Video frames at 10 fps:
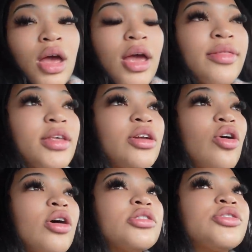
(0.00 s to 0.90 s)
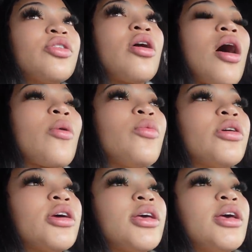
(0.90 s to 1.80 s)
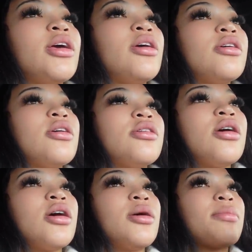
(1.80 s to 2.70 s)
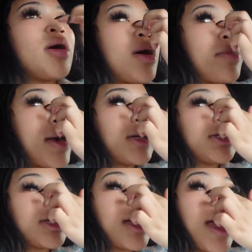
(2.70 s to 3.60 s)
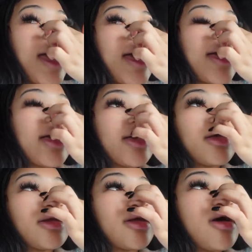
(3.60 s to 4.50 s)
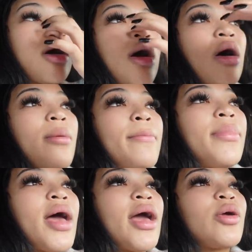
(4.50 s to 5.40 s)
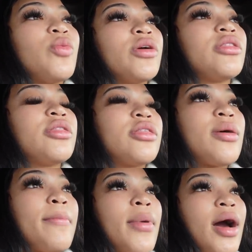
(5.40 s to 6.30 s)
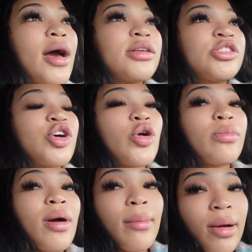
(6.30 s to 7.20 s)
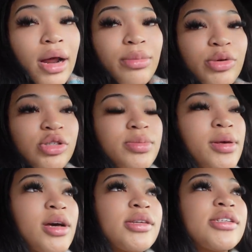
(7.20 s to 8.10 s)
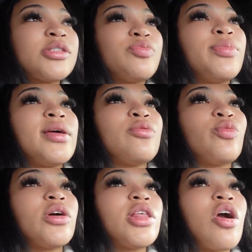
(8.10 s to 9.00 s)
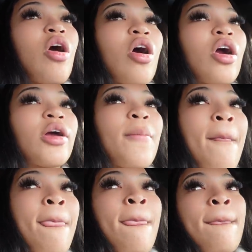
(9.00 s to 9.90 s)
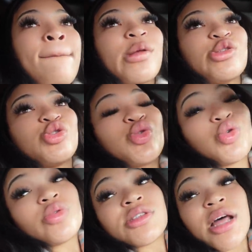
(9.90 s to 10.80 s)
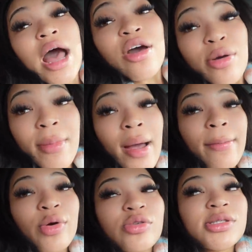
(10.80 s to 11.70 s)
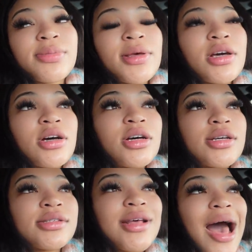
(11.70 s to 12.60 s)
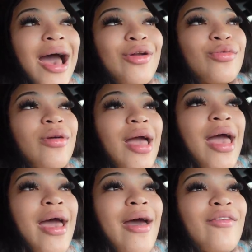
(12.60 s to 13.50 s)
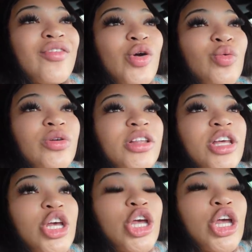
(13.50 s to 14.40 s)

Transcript: and then also i want to get um, a matching hat and bag with my to go my prada boots because it's been really hard to style my boots because i don't have a really